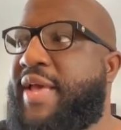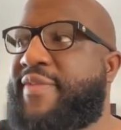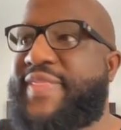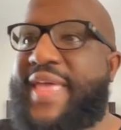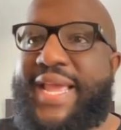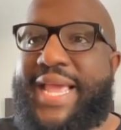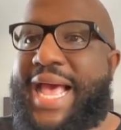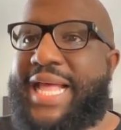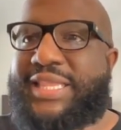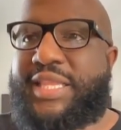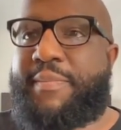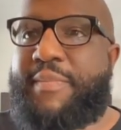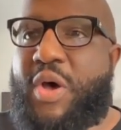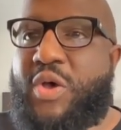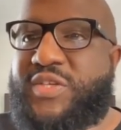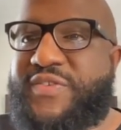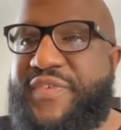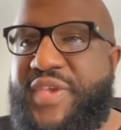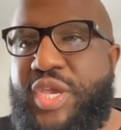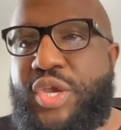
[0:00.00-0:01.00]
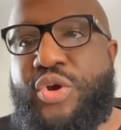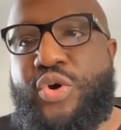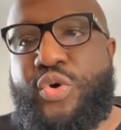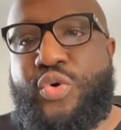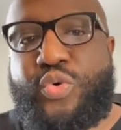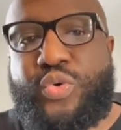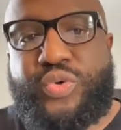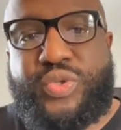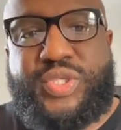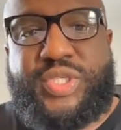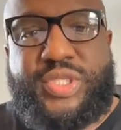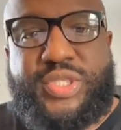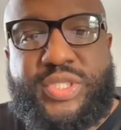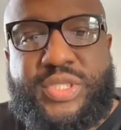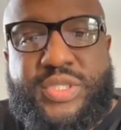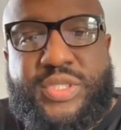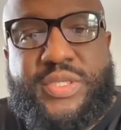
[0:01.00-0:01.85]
that got the most views.